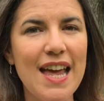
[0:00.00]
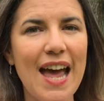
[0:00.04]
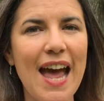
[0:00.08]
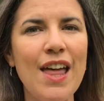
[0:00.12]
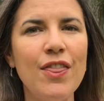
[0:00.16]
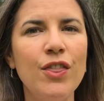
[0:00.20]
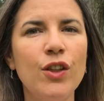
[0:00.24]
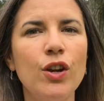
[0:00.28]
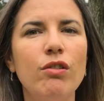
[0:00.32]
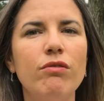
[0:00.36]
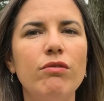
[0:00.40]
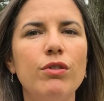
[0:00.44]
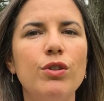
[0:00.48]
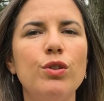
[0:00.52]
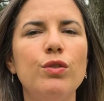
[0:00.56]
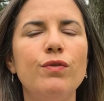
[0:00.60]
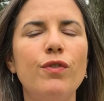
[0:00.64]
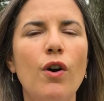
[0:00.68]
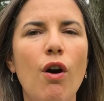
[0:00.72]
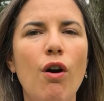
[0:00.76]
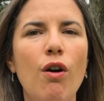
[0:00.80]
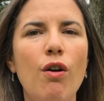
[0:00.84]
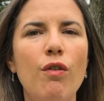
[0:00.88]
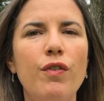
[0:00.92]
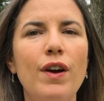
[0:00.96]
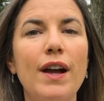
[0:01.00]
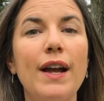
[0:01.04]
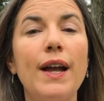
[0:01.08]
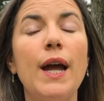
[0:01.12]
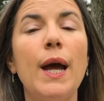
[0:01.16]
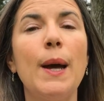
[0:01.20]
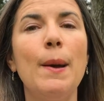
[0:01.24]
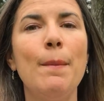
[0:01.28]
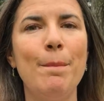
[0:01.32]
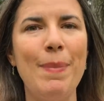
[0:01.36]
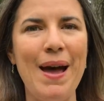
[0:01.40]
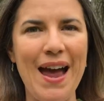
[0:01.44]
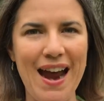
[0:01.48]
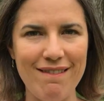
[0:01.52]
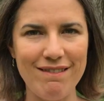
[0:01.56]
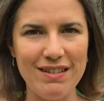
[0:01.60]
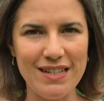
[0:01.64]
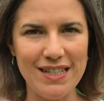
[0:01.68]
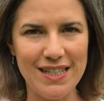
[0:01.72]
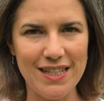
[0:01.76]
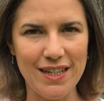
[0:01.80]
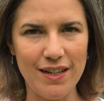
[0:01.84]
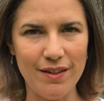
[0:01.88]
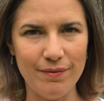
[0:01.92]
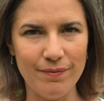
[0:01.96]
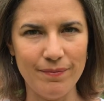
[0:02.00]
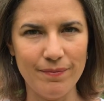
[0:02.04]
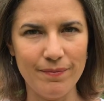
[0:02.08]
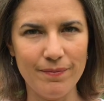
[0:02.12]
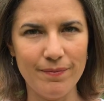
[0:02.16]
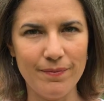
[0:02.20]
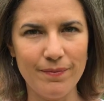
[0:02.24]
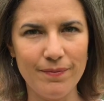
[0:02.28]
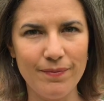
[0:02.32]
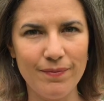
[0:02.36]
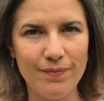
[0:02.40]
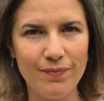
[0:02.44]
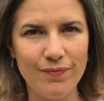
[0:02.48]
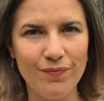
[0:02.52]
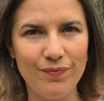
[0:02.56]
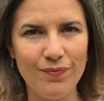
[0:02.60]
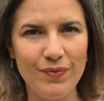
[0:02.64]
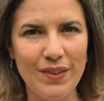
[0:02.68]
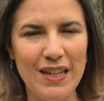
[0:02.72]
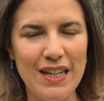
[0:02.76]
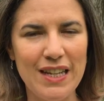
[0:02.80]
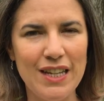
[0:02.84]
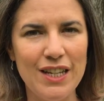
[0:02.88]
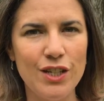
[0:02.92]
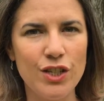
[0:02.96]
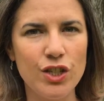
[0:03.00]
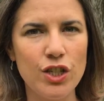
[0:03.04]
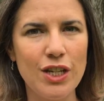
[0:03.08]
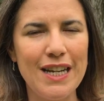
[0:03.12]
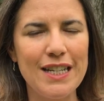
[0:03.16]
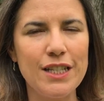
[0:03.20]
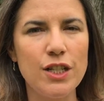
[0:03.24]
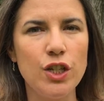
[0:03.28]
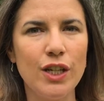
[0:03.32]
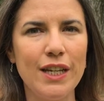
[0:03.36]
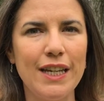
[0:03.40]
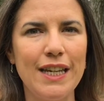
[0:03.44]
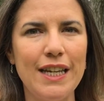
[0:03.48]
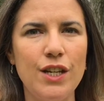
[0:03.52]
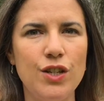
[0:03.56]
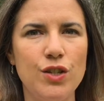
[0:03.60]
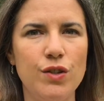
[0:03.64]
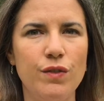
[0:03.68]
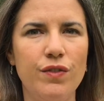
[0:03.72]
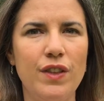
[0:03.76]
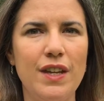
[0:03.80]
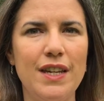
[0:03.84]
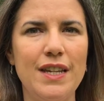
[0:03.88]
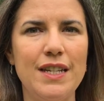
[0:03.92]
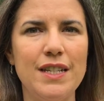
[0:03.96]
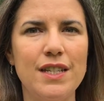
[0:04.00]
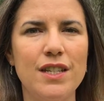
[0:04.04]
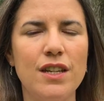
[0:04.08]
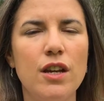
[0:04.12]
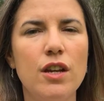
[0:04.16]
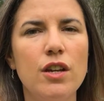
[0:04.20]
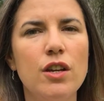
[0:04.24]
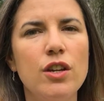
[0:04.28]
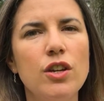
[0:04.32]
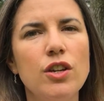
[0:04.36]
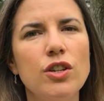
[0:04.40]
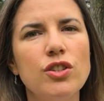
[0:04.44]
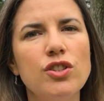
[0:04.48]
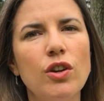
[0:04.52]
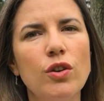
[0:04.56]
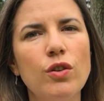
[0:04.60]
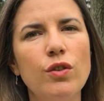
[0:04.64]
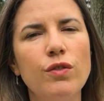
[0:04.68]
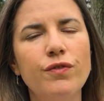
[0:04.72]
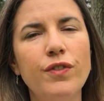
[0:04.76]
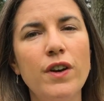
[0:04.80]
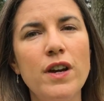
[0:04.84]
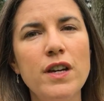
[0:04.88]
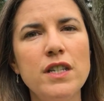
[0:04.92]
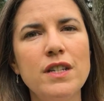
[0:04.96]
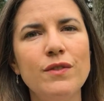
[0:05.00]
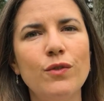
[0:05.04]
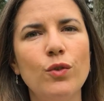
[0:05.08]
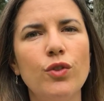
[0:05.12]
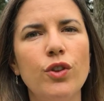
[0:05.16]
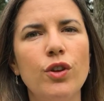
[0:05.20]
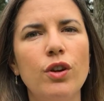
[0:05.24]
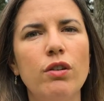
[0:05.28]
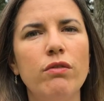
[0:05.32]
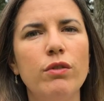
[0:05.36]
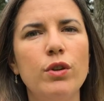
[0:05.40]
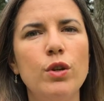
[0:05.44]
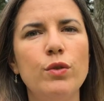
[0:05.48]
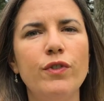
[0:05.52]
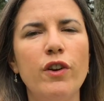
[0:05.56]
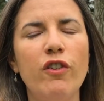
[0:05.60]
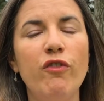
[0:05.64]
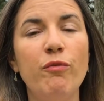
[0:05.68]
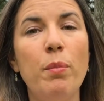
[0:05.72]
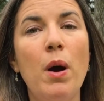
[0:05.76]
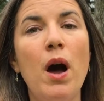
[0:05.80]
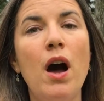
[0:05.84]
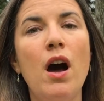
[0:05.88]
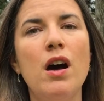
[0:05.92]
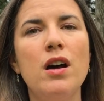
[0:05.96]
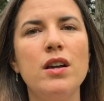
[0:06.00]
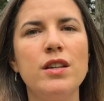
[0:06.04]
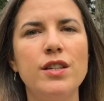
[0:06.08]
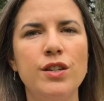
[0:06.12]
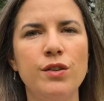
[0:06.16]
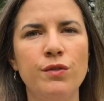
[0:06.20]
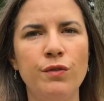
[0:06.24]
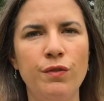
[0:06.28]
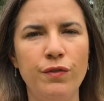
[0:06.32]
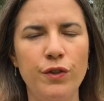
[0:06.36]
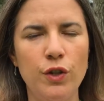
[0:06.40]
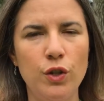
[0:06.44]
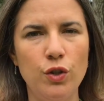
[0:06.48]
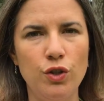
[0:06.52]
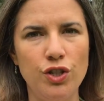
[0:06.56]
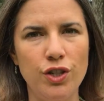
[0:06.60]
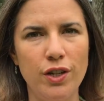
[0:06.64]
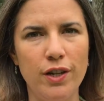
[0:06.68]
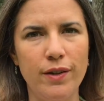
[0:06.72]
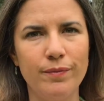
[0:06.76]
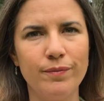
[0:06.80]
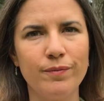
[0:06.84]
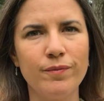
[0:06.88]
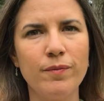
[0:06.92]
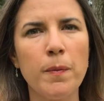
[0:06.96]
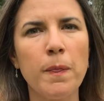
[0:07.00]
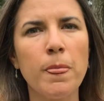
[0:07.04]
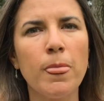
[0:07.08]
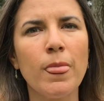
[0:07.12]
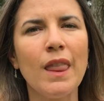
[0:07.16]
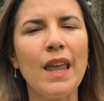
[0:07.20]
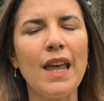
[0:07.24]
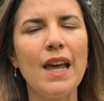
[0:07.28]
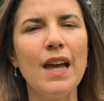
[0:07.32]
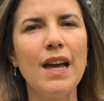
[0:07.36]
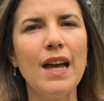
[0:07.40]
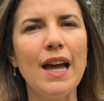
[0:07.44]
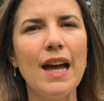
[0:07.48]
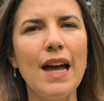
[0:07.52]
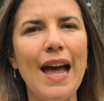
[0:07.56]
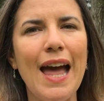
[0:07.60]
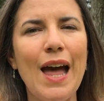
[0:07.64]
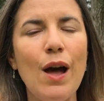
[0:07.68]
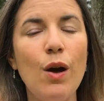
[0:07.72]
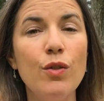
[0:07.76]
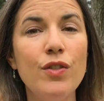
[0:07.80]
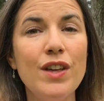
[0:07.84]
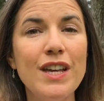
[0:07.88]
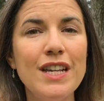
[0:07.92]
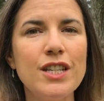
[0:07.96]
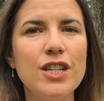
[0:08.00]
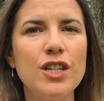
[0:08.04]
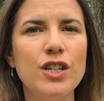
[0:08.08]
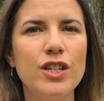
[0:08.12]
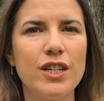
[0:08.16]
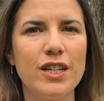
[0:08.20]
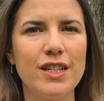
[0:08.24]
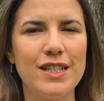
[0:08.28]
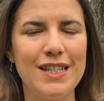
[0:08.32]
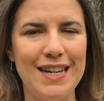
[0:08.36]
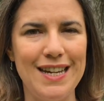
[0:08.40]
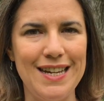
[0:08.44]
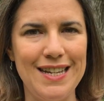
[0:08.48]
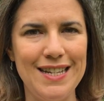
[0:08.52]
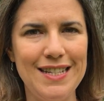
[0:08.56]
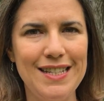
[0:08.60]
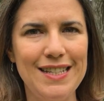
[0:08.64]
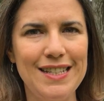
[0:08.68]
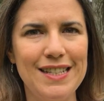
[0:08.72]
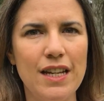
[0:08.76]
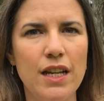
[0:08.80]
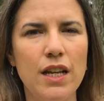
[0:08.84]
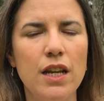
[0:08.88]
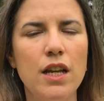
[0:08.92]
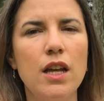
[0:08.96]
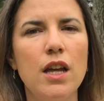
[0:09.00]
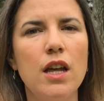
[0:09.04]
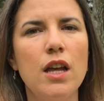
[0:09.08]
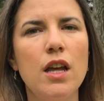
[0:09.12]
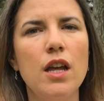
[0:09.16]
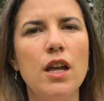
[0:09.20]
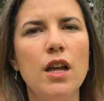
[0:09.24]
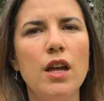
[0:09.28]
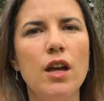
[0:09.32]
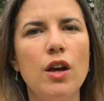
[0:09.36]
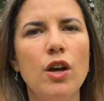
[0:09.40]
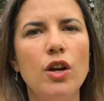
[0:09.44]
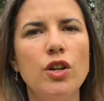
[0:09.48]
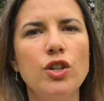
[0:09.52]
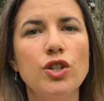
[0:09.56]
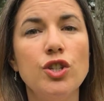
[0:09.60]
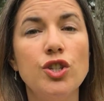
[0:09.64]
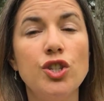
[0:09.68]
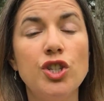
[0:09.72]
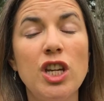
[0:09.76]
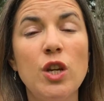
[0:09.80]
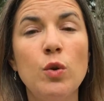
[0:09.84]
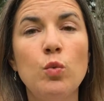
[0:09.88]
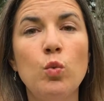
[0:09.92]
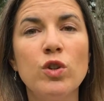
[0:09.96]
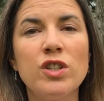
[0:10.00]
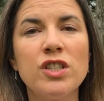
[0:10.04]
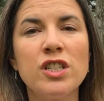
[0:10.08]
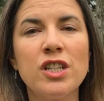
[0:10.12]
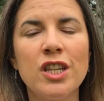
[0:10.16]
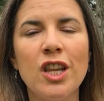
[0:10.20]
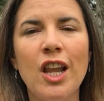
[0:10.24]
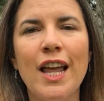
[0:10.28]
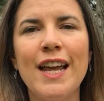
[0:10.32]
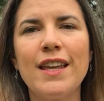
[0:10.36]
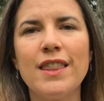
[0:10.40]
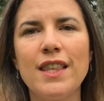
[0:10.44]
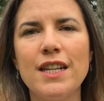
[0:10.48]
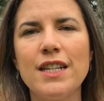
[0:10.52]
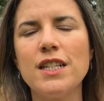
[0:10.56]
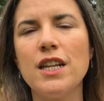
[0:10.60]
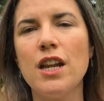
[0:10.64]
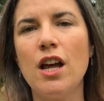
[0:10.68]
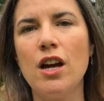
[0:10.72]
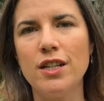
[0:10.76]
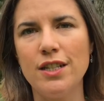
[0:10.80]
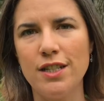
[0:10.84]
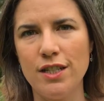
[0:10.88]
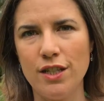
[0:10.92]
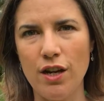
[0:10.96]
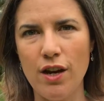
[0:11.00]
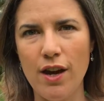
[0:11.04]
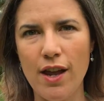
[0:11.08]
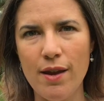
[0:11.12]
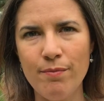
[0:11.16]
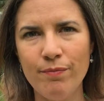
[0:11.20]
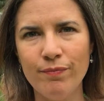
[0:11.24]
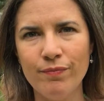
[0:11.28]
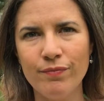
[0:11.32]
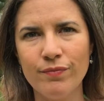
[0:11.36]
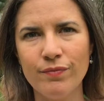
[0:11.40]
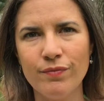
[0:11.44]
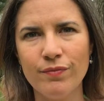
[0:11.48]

and the groove of comparison. So let's look at each of these. So first of all, the groove of past and future. How this looks is, she wasn't like this last time,